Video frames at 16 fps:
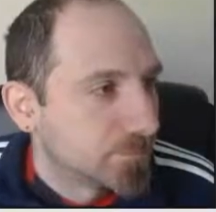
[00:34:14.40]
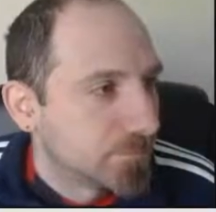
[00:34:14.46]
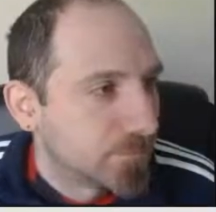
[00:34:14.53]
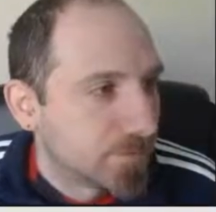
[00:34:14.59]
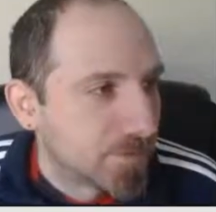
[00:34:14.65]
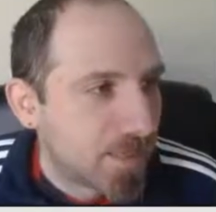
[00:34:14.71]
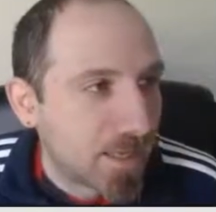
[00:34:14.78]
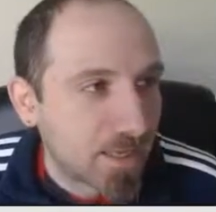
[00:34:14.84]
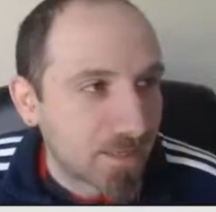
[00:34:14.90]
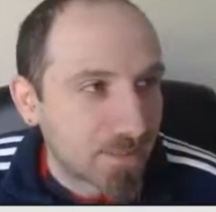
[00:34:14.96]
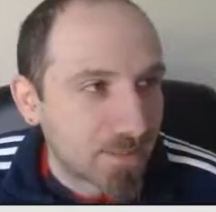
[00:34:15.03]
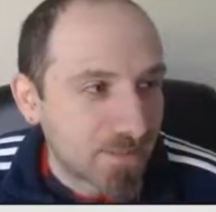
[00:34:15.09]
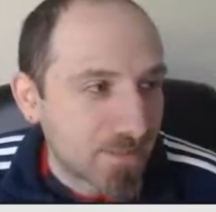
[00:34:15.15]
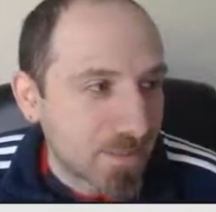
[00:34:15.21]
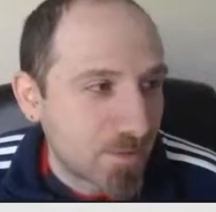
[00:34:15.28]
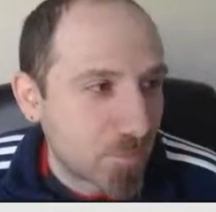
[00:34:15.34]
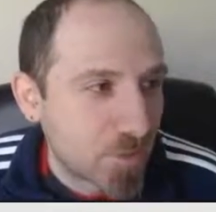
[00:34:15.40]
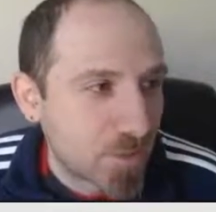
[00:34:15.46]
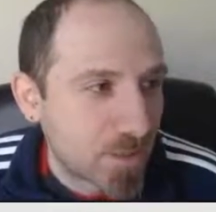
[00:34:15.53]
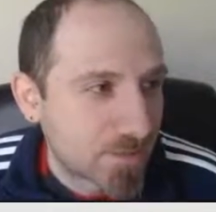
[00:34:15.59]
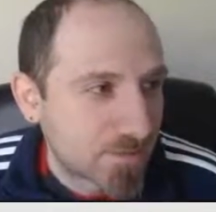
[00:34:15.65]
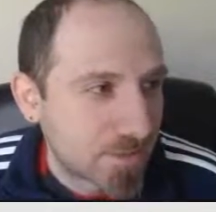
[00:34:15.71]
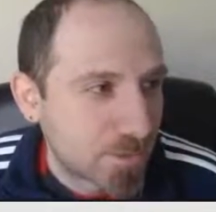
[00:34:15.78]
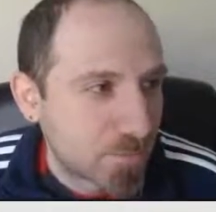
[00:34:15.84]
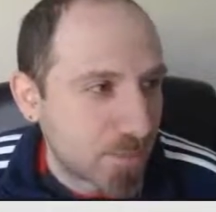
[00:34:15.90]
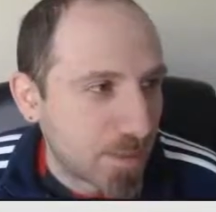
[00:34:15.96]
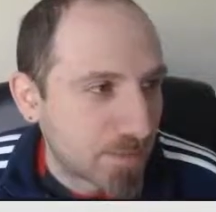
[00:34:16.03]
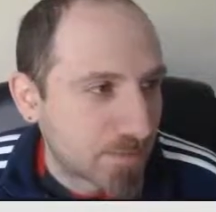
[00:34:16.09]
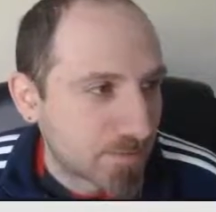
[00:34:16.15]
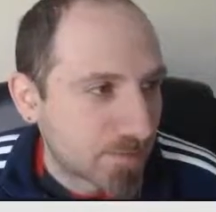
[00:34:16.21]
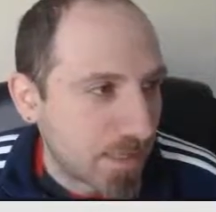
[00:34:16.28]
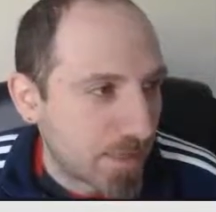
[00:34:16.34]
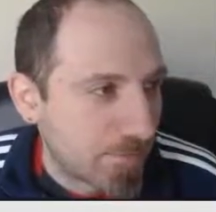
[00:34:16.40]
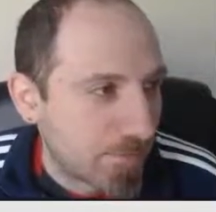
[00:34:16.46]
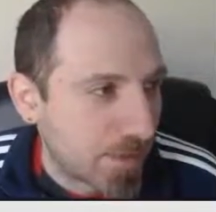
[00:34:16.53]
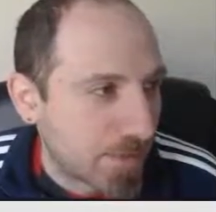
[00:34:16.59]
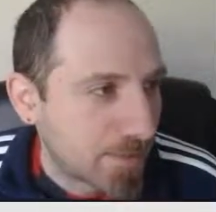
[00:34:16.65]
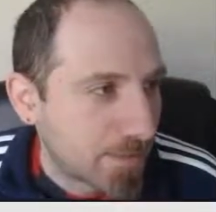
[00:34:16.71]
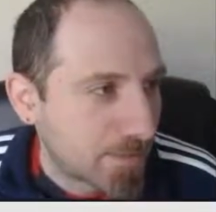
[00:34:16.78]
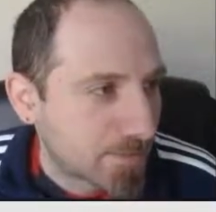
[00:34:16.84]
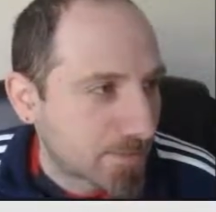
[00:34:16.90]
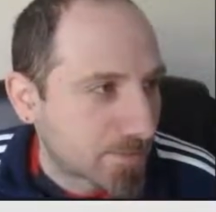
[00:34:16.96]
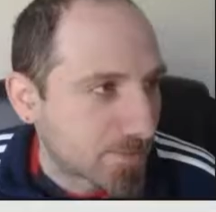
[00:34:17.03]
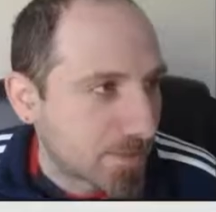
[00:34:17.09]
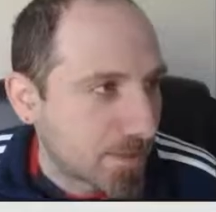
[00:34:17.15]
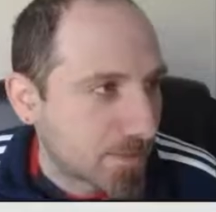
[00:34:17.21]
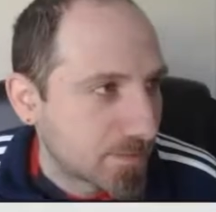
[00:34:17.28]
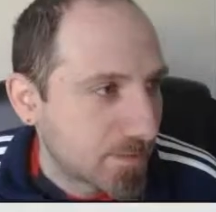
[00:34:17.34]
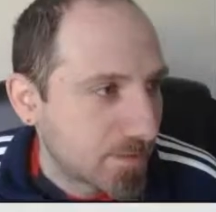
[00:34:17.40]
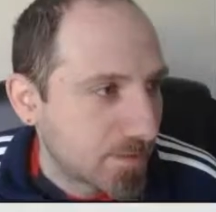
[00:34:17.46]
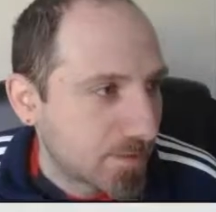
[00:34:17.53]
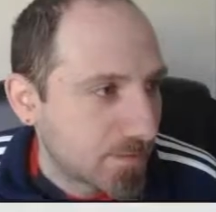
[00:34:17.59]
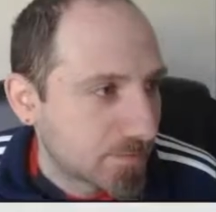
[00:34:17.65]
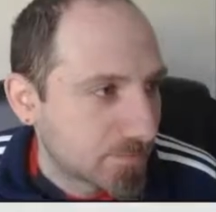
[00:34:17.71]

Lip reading: There you can see what I said about the standing roundhouse as an anti-air.